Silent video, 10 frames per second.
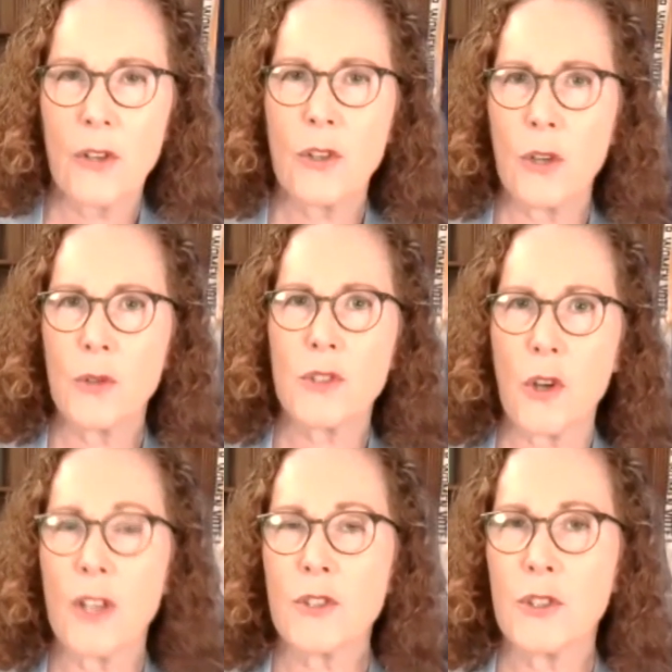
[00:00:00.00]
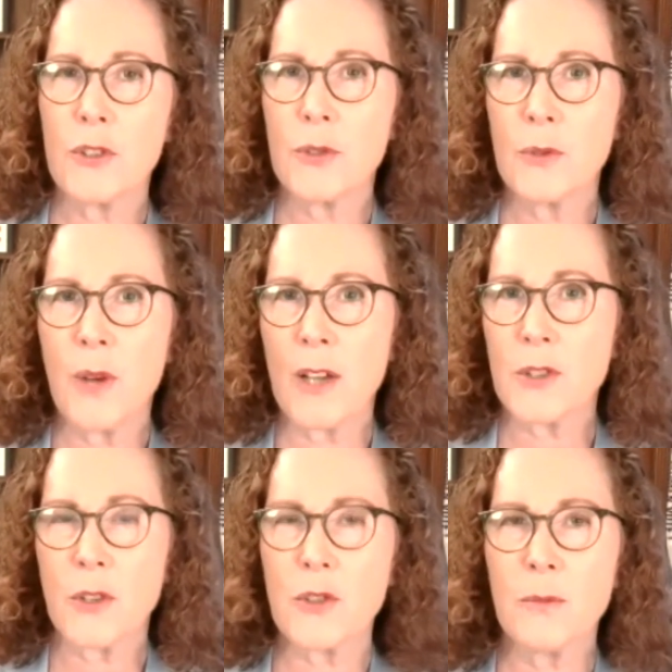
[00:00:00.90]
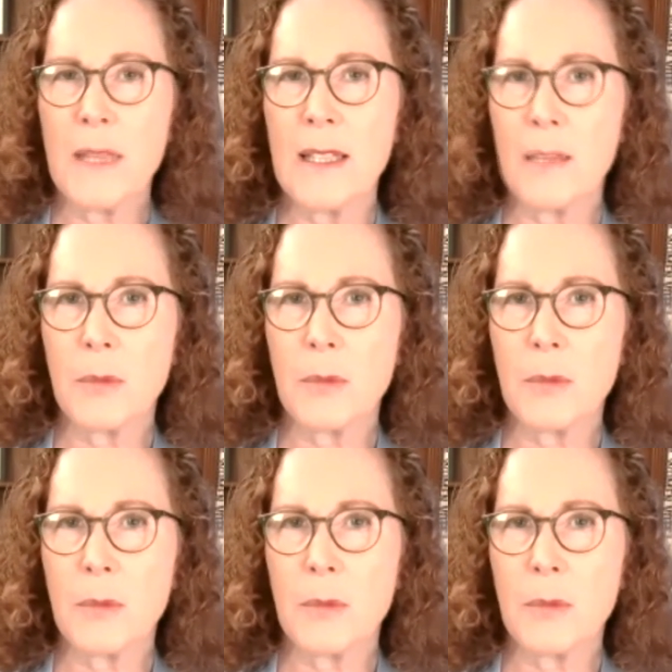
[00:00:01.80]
goes on to a social media